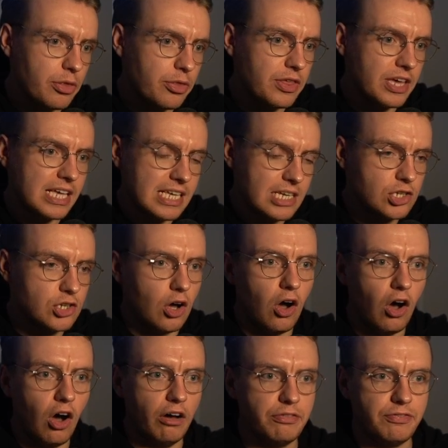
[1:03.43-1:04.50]
things
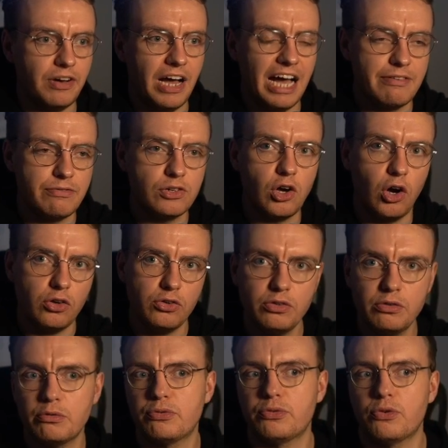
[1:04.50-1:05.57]
off, I've
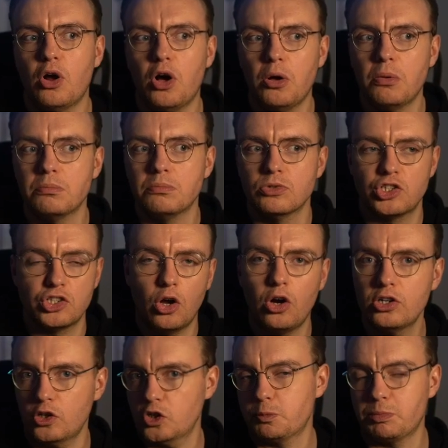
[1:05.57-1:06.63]
gone from
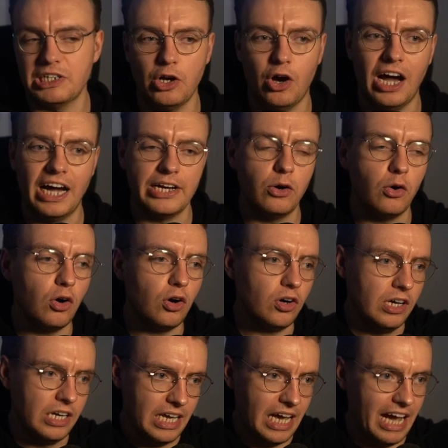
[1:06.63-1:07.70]
start.spring.io.
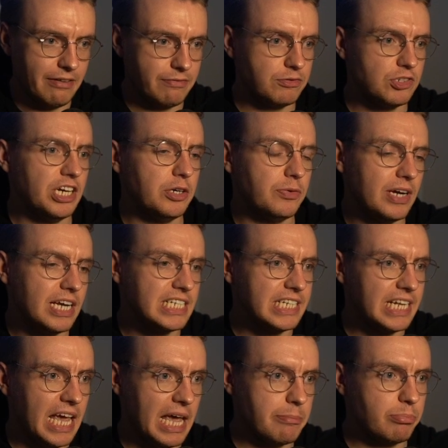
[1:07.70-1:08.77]
I've generated
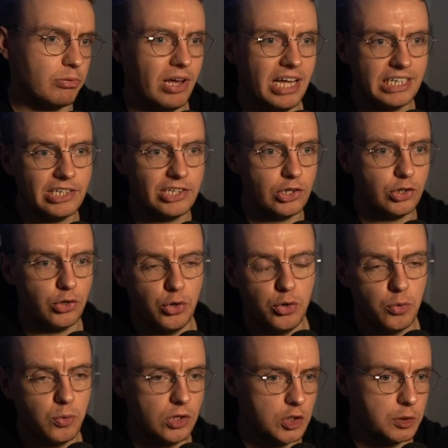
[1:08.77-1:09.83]
a brand
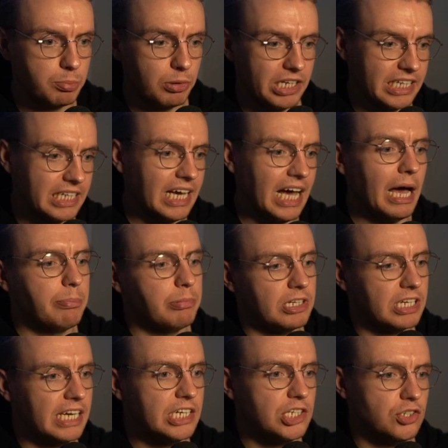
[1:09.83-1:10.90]
new Spring
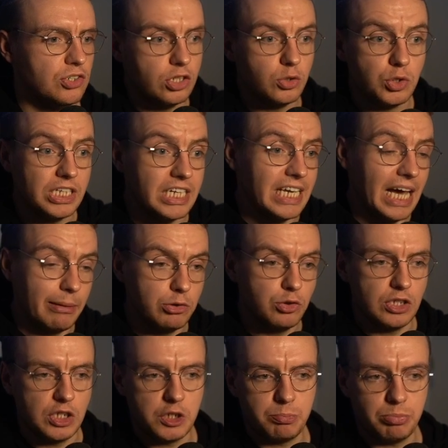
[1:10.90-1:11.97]
application. You see, I'm
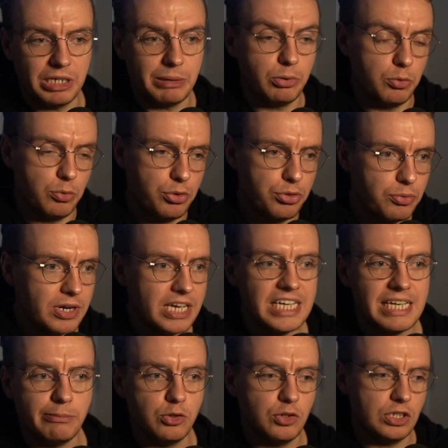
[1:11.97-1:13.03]
using Spring Boot 3,
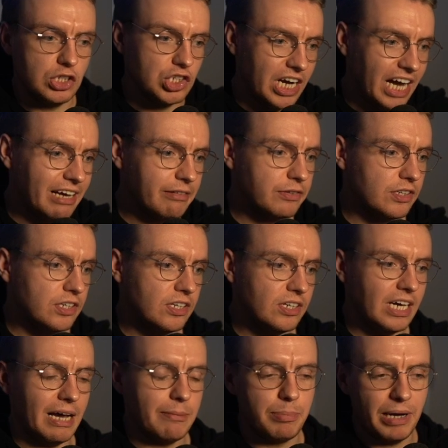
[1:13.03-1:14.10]
I'm using Java,
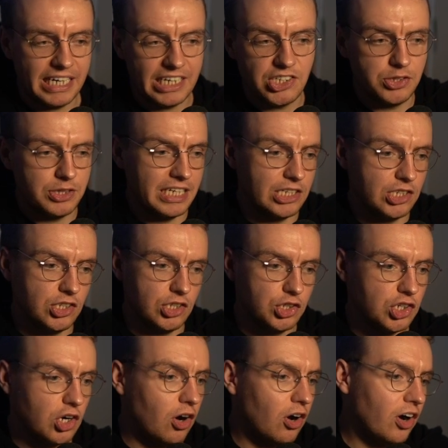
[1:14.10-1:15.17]
I'm packaging things as a
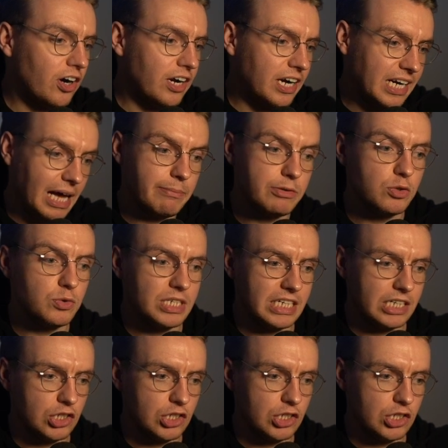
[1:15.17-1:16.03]
jar, and I'm using